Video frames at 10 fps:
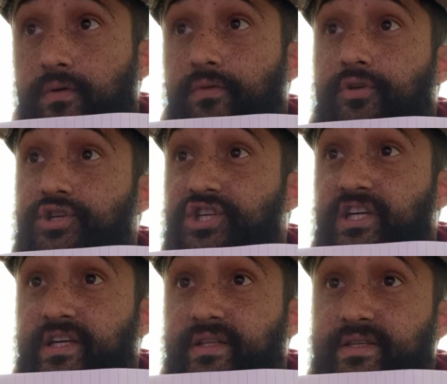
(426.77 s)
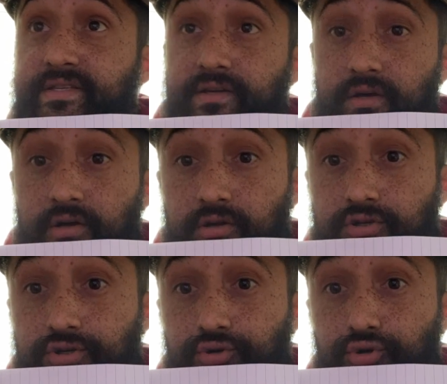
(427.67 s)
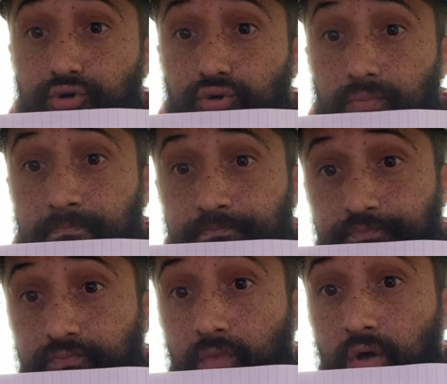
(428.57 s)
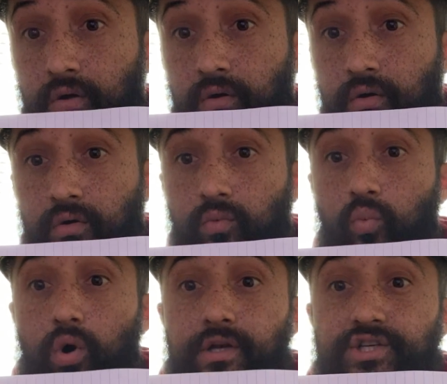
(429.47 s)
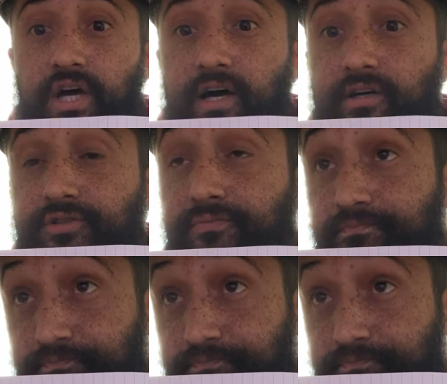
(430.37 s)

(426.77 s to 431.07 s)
the genes to one child